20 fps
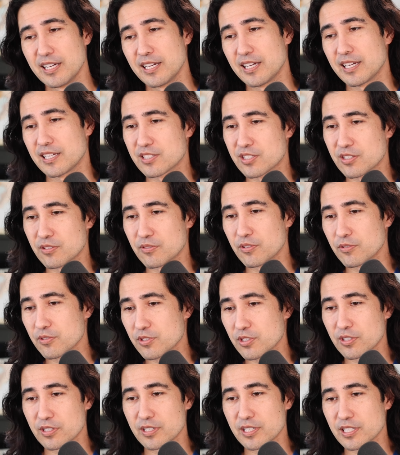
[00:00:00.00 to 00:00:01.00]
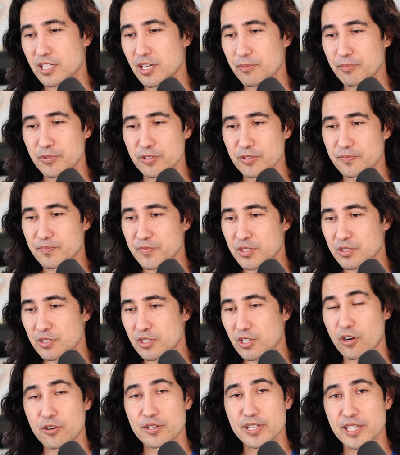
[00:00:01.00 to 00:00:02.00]
And so those are a couple
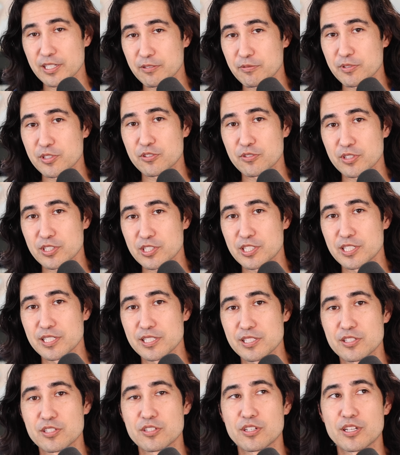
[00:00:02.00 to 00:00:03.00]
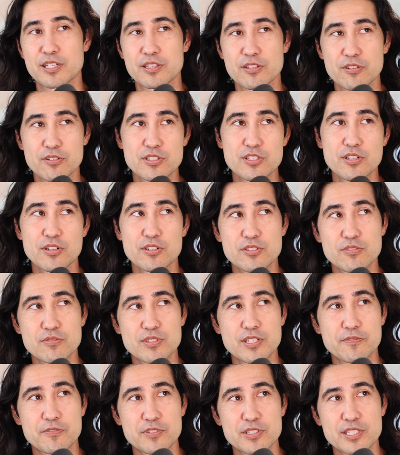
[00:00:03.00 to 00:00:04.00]
cardiac restrictions. There's also
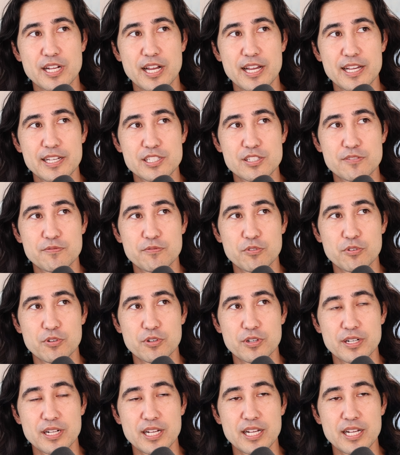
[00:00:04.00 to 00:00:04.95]
different diets for